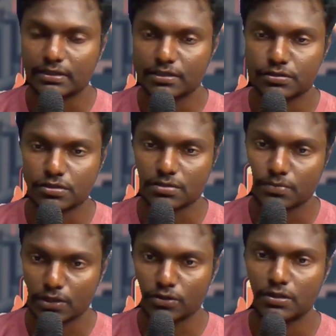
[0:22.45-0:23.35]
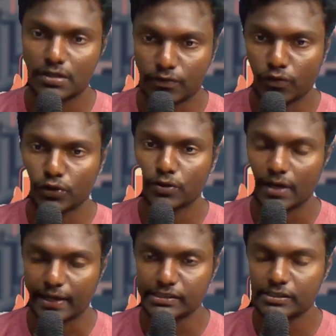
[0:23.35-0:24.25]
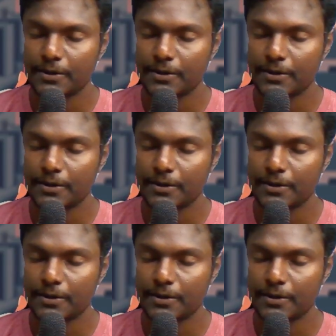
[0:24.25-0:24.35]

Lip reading: the system in for your clients.